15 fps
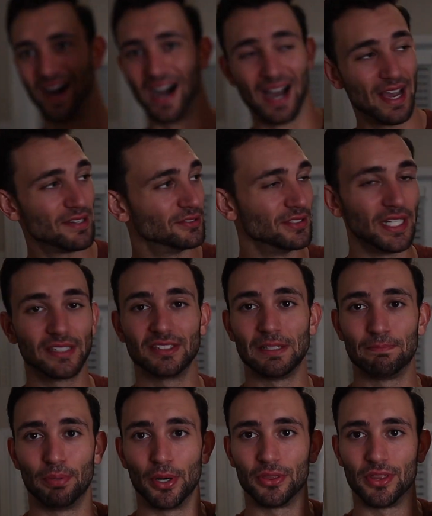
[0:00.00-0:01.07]
I literally
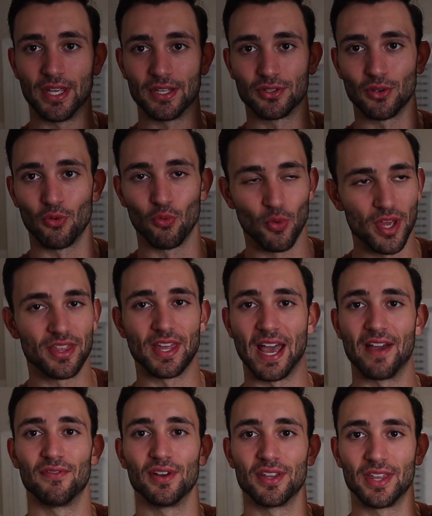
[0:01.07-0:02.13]
put this with
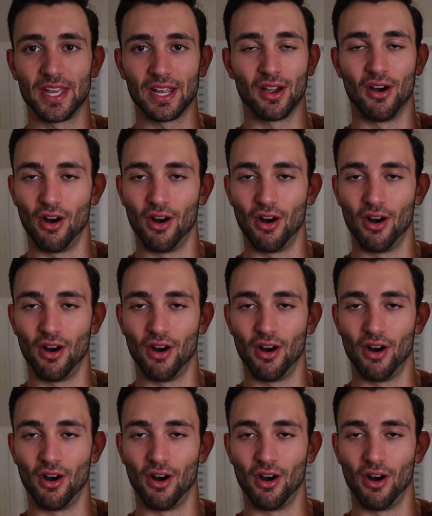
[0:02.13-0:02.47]
everything,